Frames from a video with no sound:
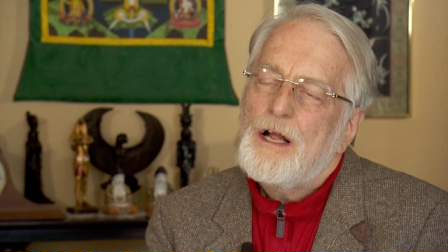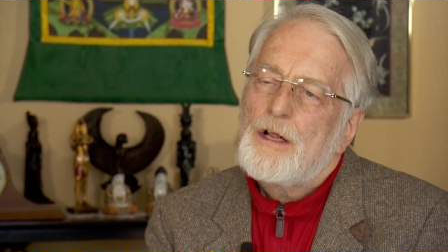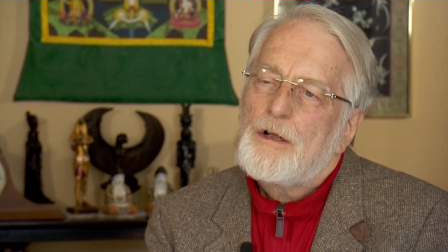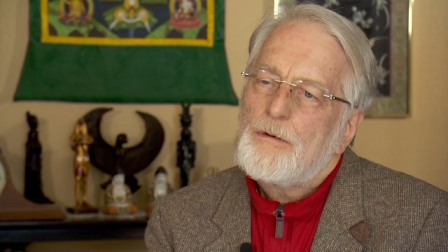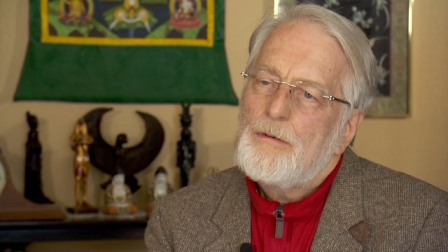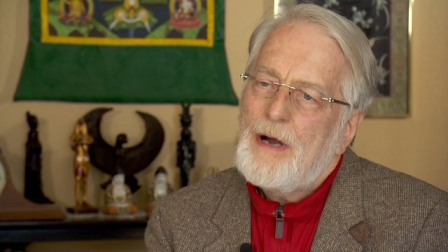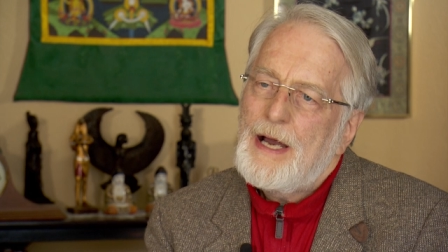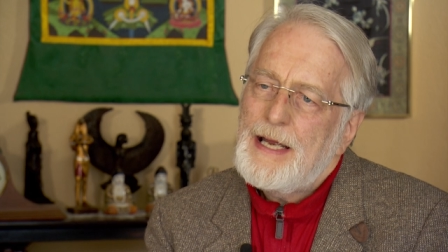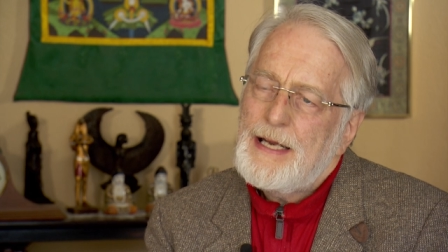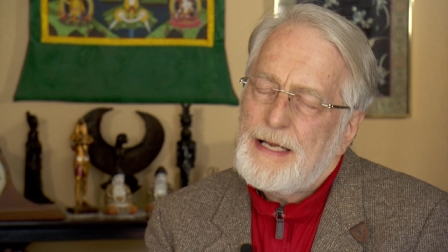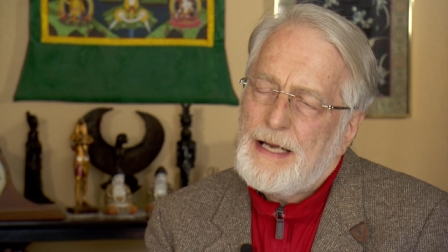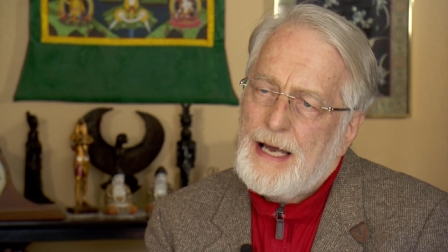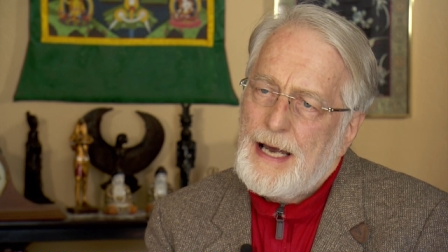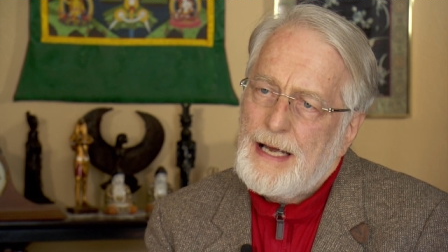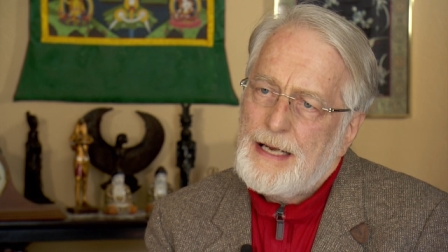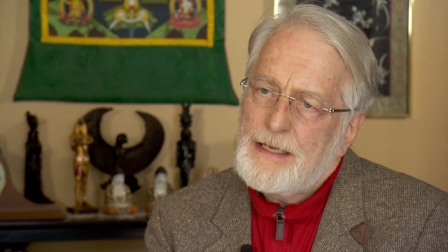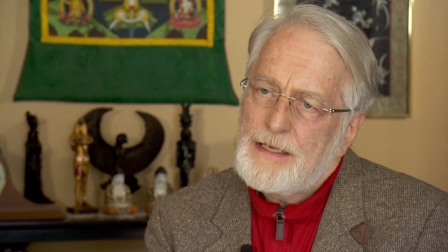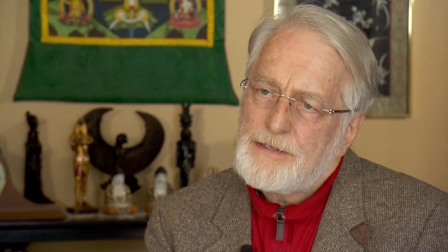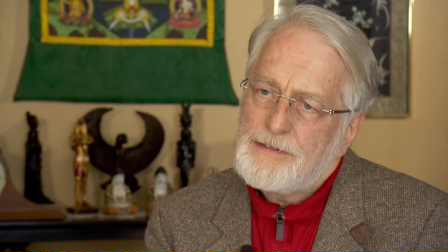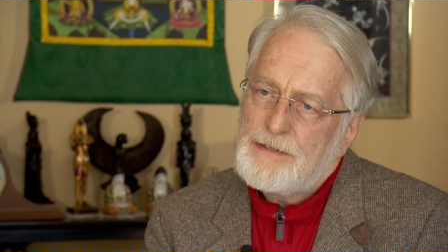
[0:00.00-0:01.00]
Quite
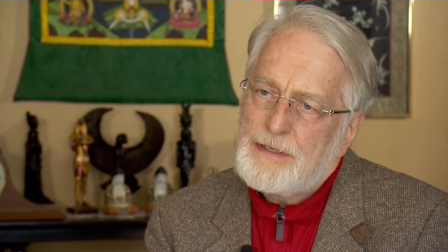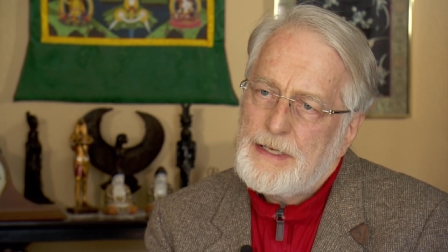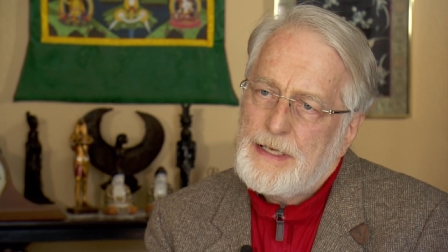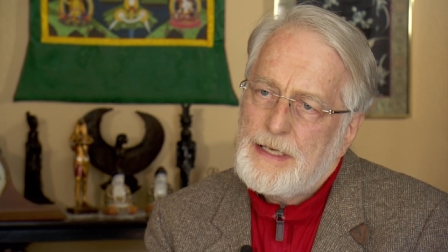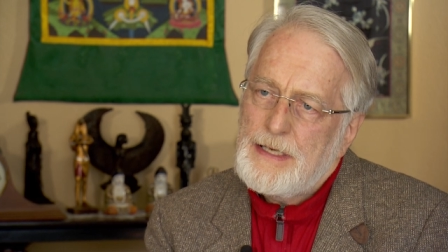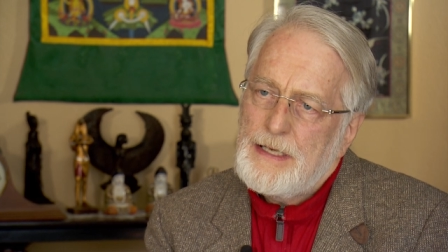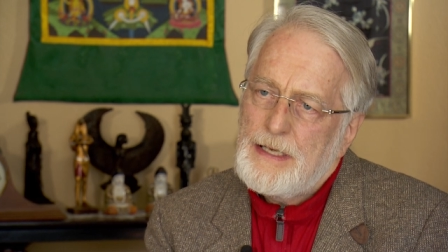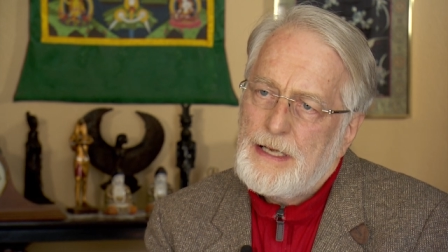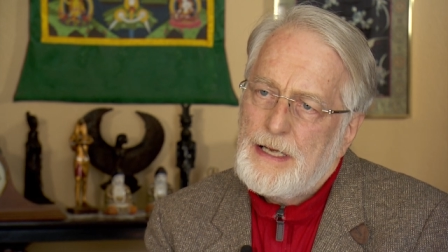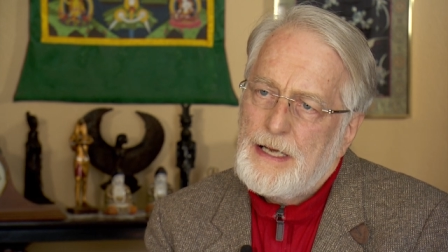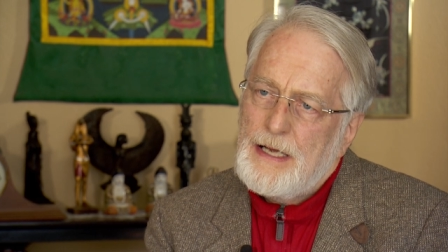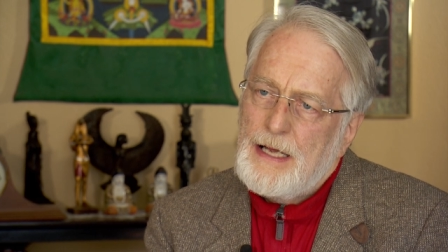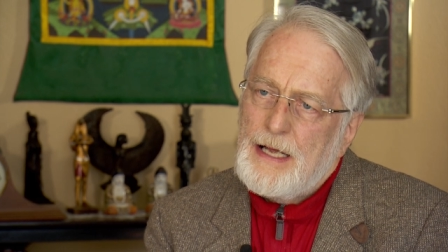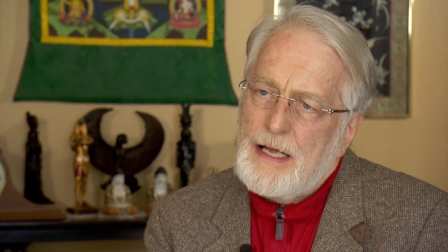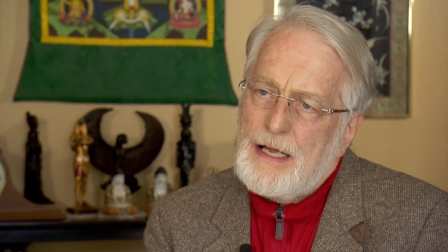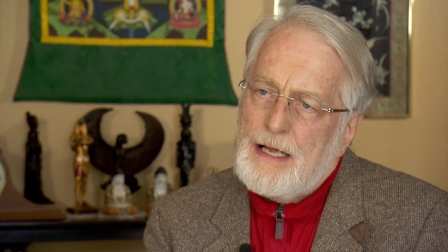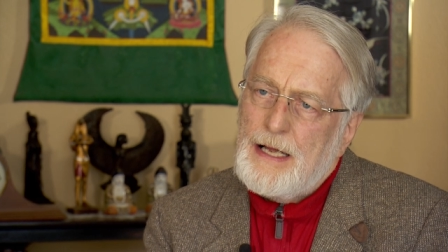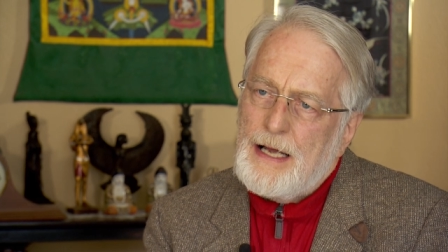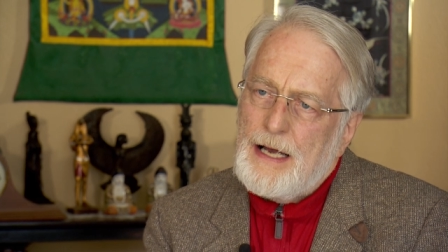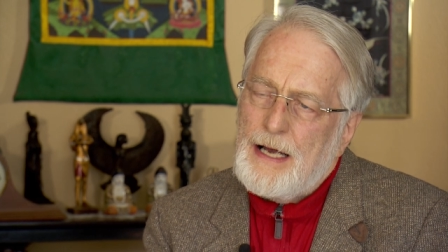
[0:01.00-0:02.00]
honestly,
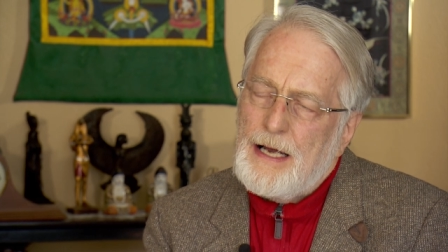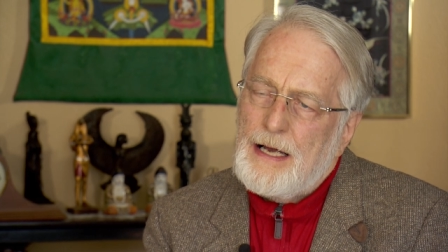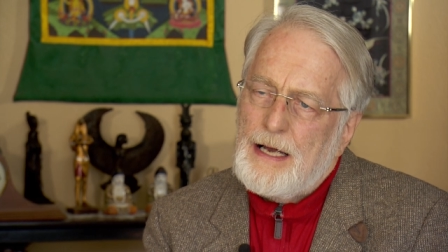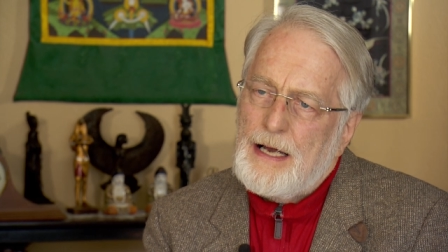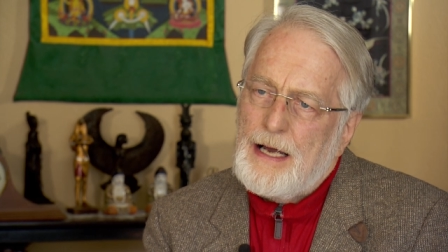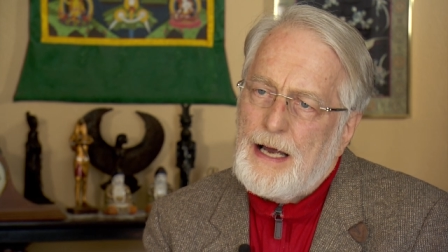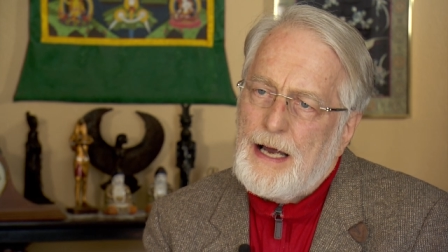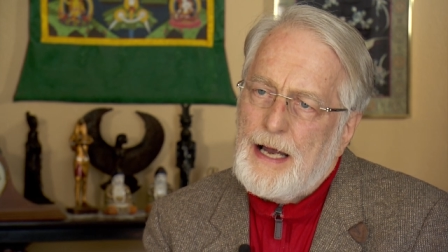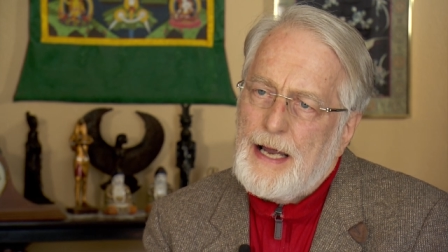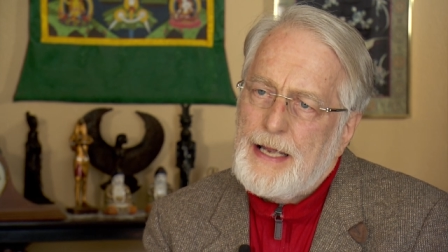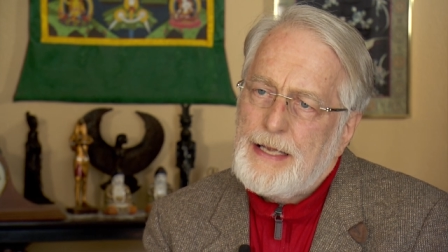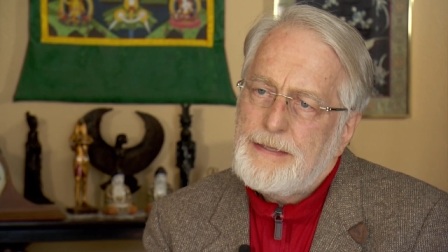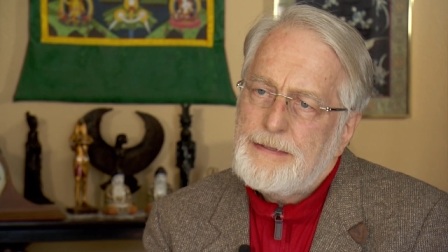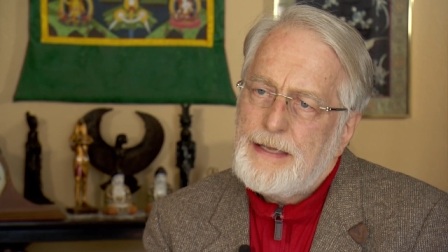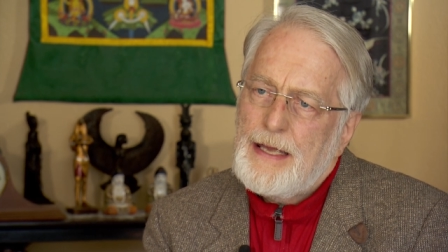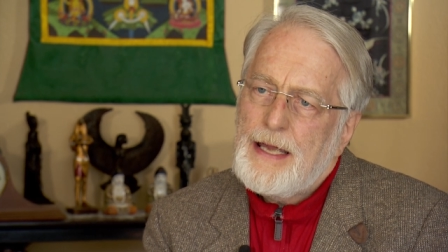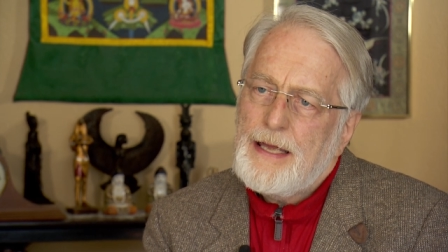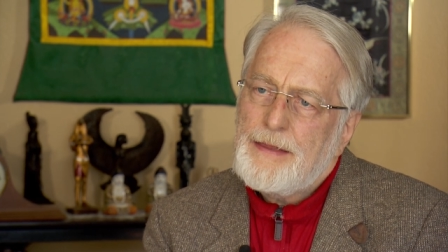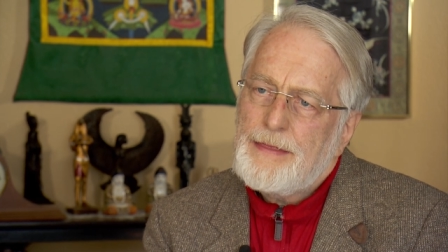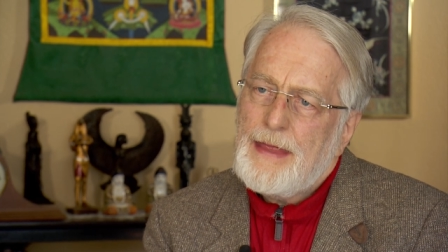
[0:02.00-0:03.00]
I
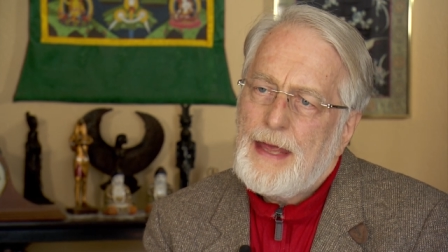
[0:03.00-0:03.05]
take